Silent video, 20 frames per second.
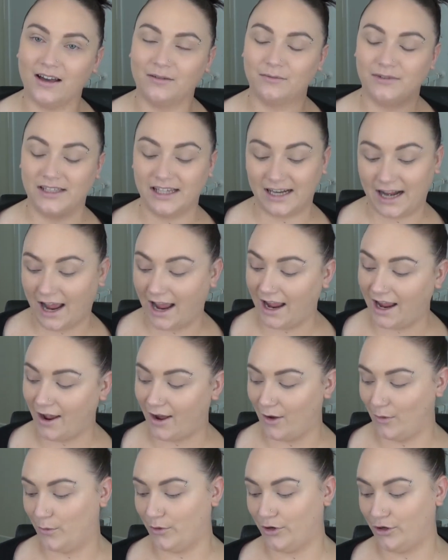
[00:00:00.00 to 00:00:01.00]
Today
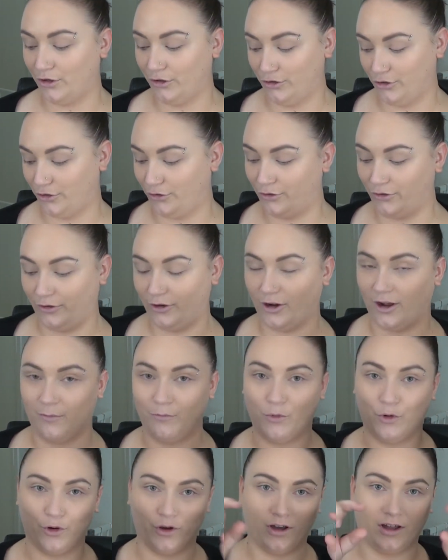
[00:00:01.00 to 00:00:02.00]
I want to do a
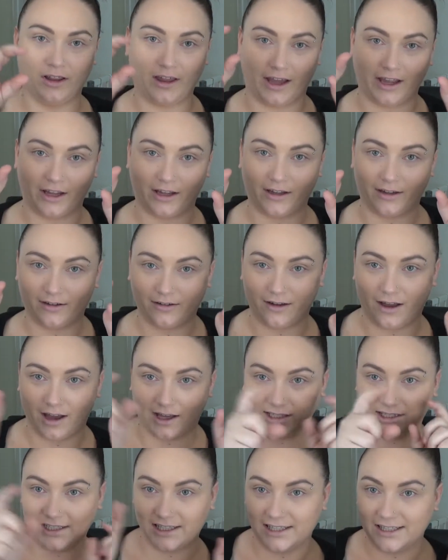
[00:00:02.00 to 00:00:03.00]
more like
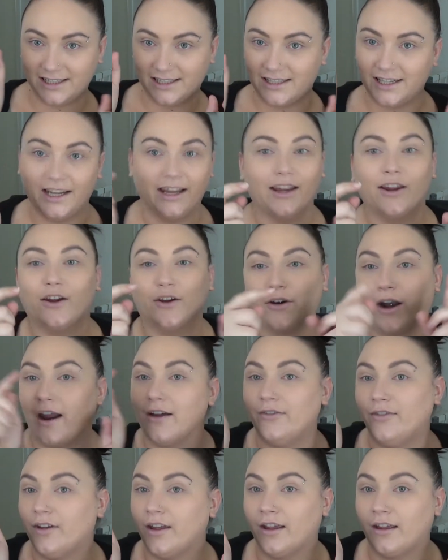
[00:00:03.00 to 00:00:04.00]
artistic
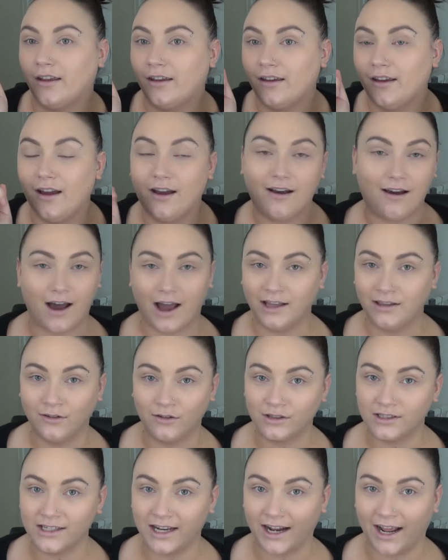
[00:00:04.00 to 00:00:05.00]
graphic eye
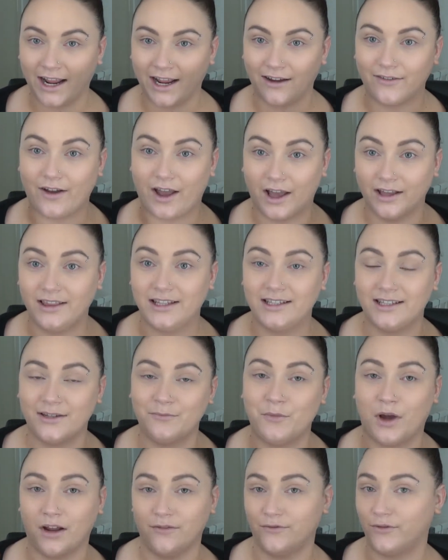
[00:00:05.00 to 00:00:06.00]
look today. I've had this in
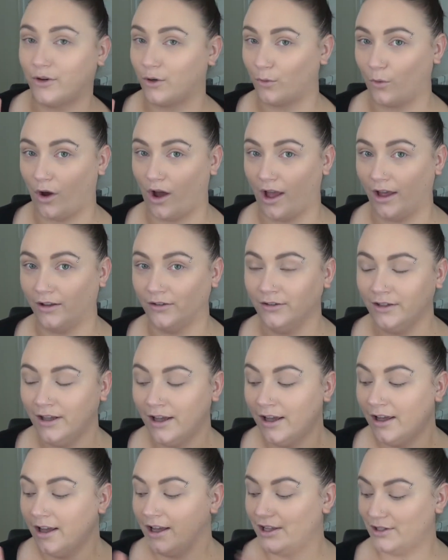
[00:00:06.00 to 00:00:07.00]
mind for a while,
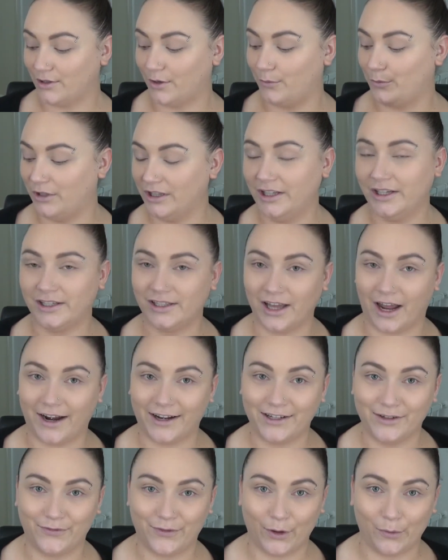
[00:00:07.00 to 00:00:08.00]
so I'm really
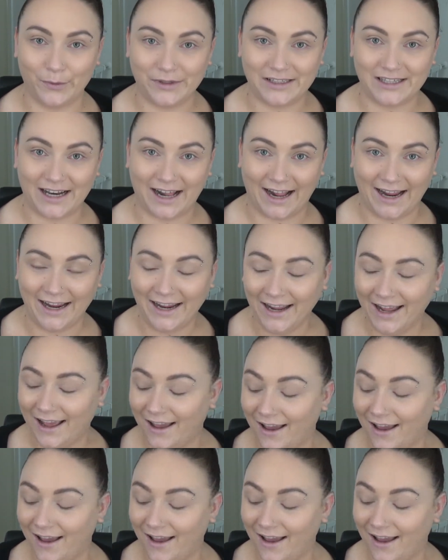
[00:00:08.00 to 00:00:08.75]
excited to film it today.